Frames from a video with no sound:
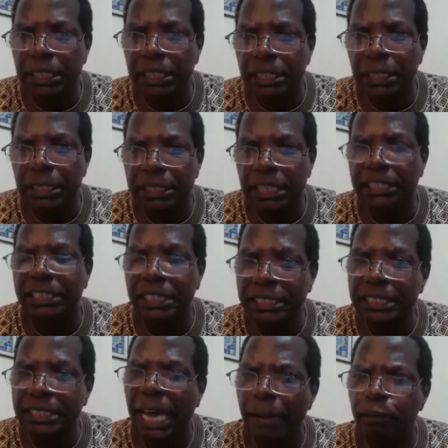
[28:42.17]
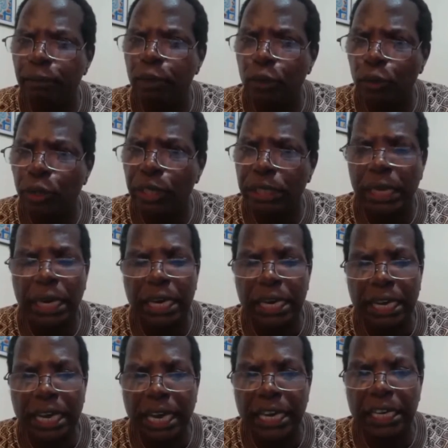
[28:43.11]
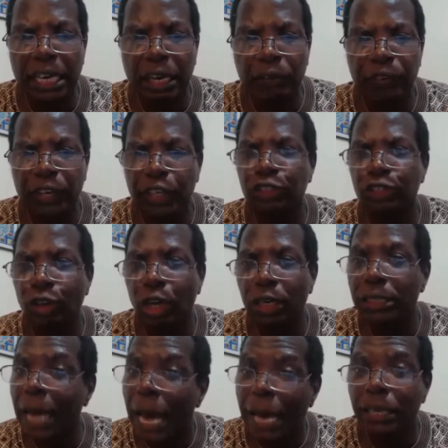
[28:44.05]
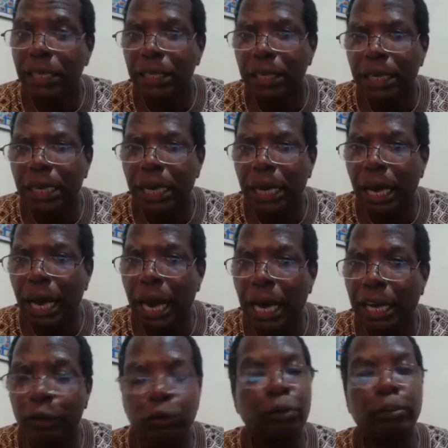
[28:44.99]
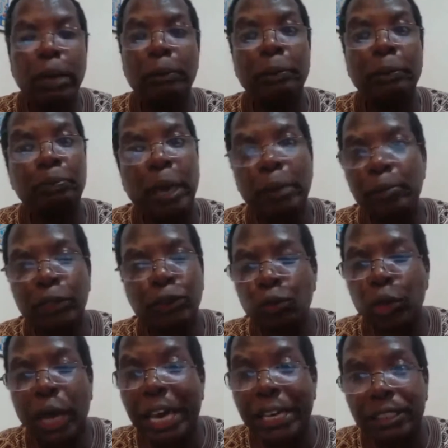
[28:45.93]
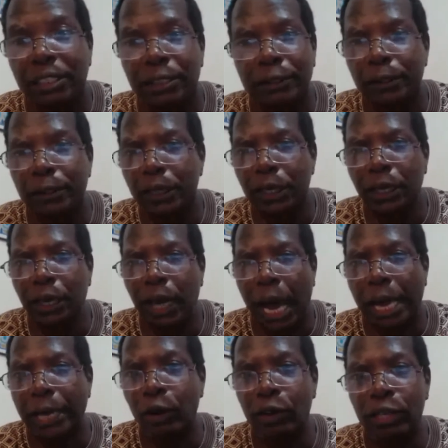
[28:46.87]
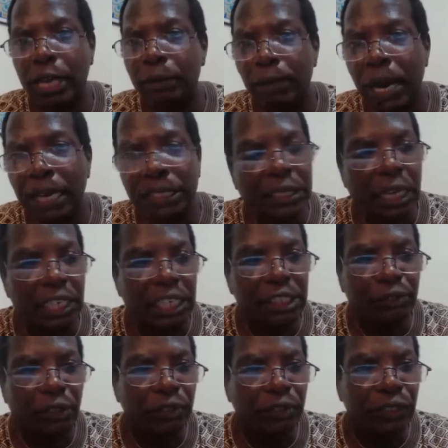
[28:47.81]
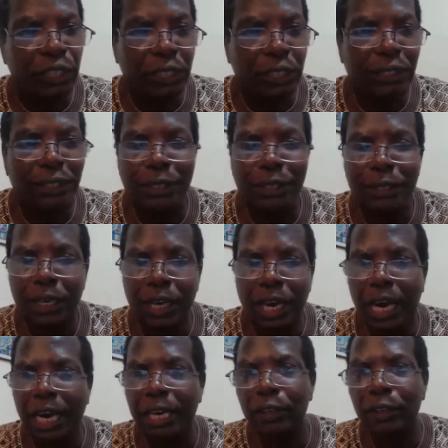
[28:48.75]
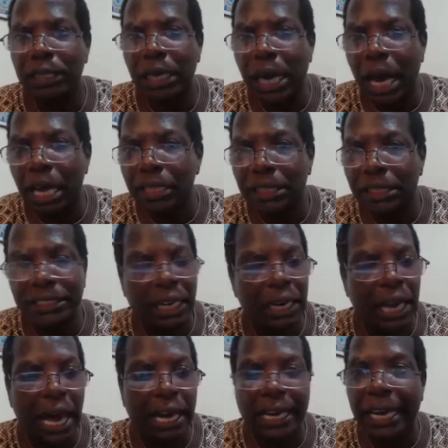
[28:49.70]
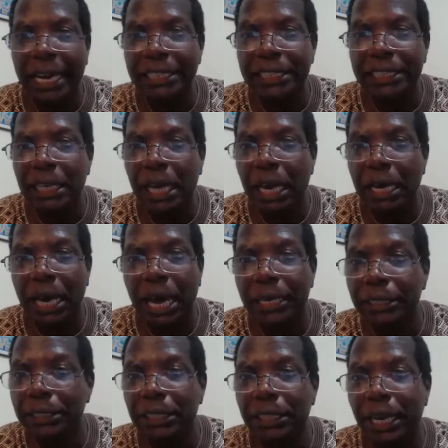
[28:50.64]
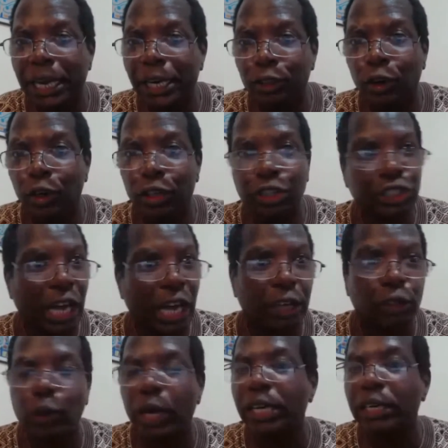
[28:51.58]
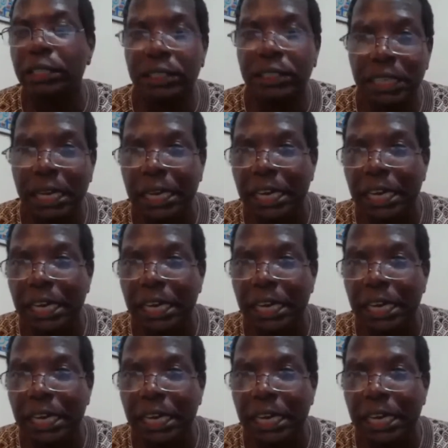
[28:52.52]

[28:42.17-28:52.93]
This is time to do it. And if it's not done, it may be too late. I know that my son is 15. I know that other sons are 18 and 19 and daughters are 20s.